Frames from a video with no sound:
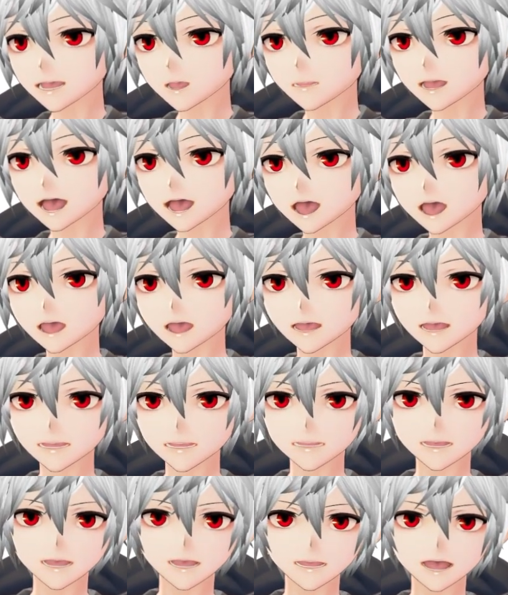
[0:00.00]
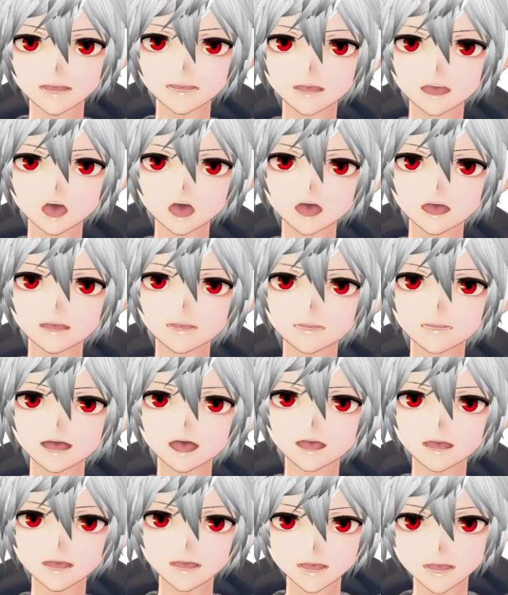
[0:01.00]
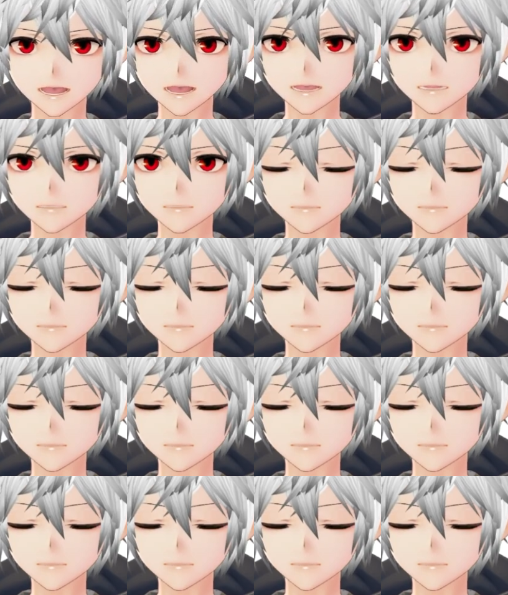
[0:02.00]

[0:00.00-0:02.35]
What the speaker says: so the pin key will now be 3,